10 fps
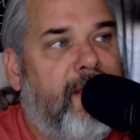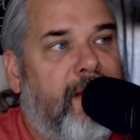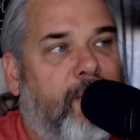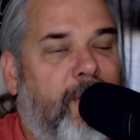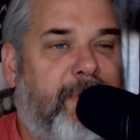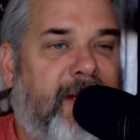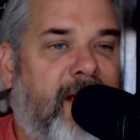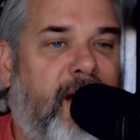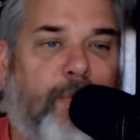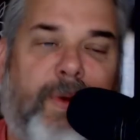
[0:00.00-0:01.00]
We've been
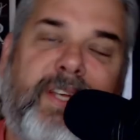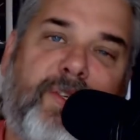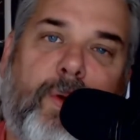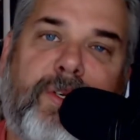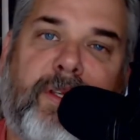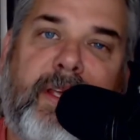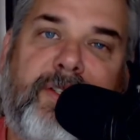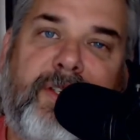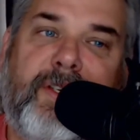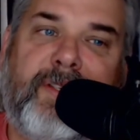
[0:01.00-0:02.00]
called resource
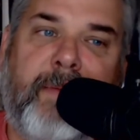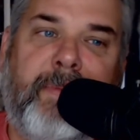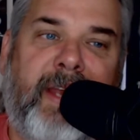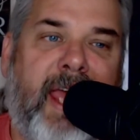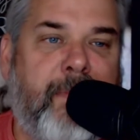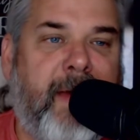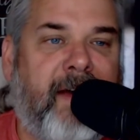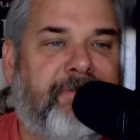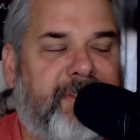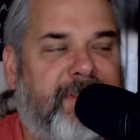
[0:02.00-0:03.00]
leases. I've been
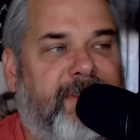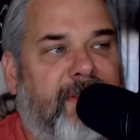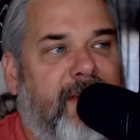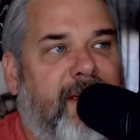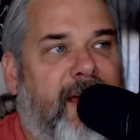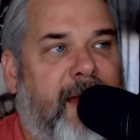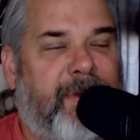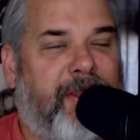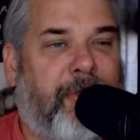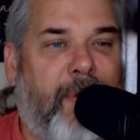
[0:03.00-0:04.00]
MF'd. I've
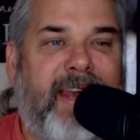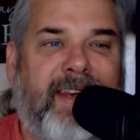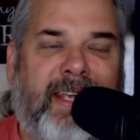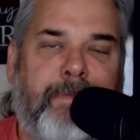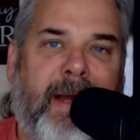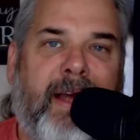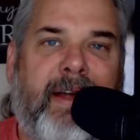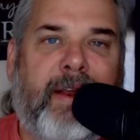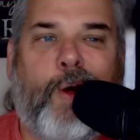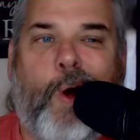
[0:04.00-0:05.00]
been threatened to get buried
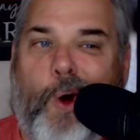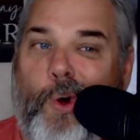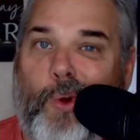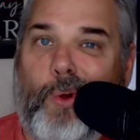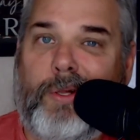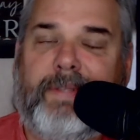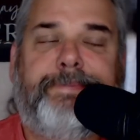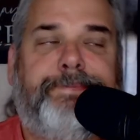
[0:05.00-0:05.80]
in a hole.